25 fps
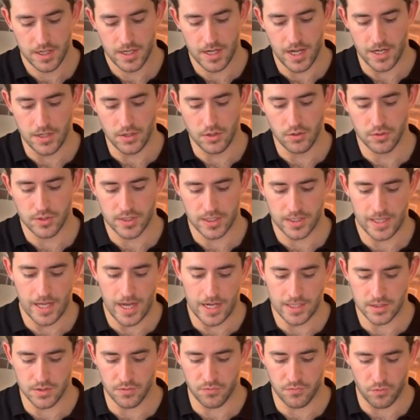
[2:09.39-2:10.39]
and using
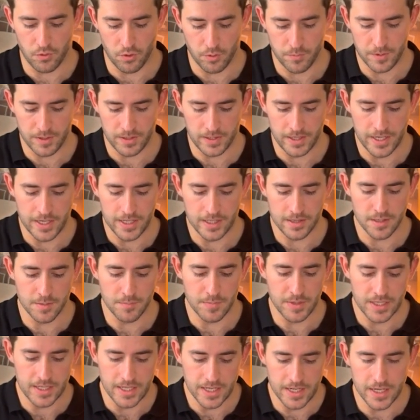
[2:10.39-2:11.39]
that to formulate the
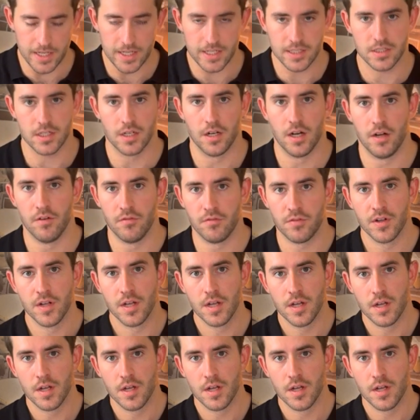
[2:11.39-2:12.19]
beginnings of